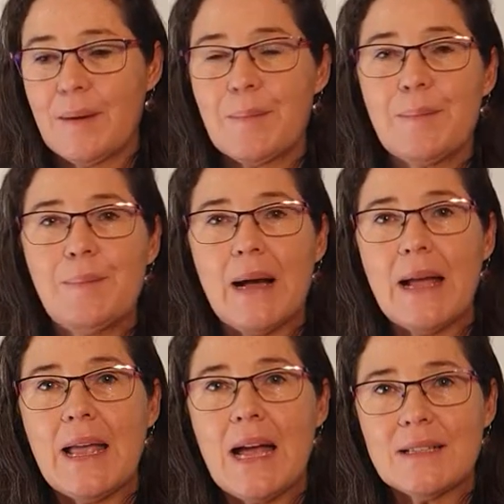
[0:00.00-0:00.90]

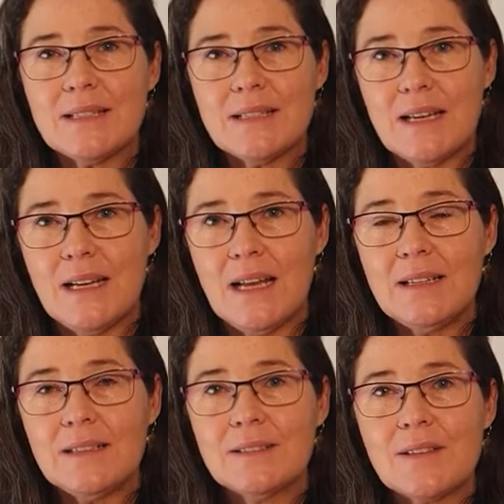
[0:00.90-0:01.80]

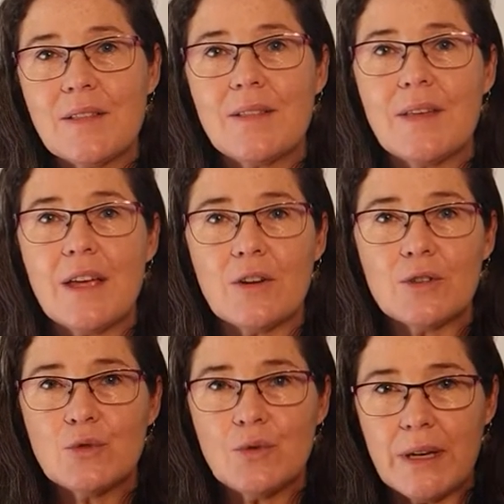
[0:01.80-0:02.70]
Bayasela, they are
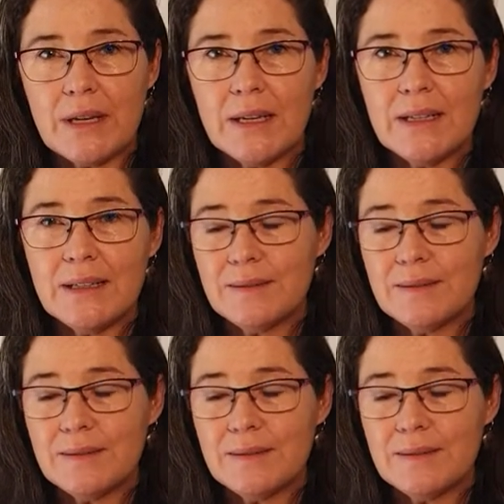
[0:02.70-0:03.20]
drinking.